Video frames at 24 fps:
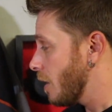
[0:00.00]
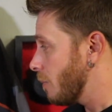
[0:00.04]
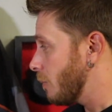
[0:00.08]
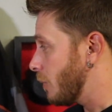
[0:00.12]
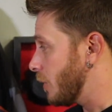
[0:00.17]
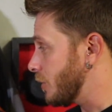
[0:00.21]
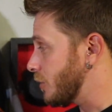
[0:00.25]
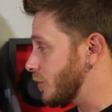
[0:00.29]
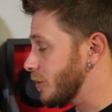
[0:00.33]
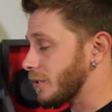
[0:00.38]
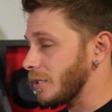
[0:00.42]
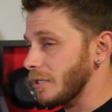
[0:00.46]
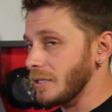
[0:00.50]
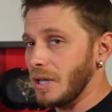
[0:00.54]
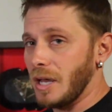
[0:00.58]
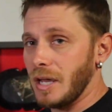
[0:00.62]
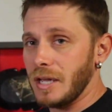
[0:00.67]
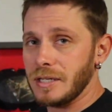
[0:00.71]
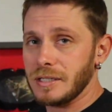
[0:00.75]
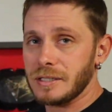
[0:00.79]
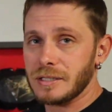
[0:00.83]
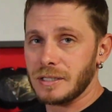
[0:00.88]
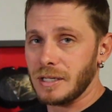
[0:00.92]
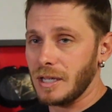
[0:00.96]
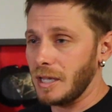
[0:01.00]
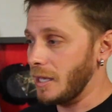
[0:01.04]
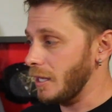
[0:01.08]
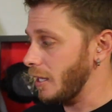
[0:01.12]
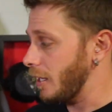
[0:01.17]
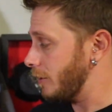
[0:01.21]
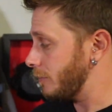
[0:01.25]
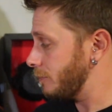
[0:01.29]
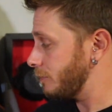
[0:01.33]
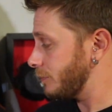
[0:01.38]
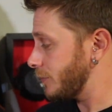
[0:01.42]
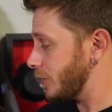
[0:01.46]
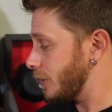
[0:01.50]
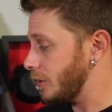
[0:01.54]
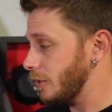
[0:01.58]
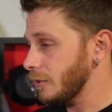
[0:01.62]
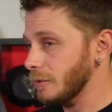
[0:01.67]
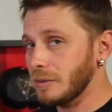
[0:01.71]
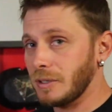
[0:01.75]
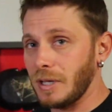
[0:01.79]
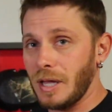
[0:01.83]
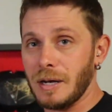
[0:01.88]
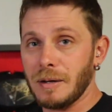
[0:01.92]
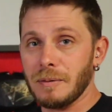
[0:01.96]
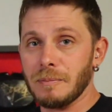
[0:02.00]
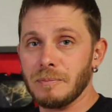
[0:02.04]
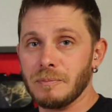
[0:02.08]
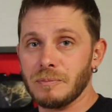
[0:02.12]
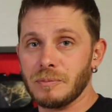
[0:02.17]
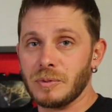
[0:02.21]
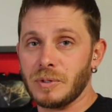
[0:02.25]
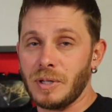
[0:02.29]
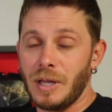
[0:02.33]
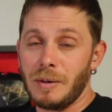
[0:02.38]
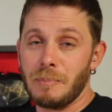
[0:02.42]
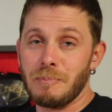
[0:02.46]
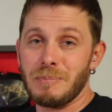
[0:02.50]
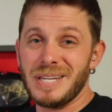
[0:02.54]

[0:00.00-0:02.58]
but it's just a nice, you know, kind of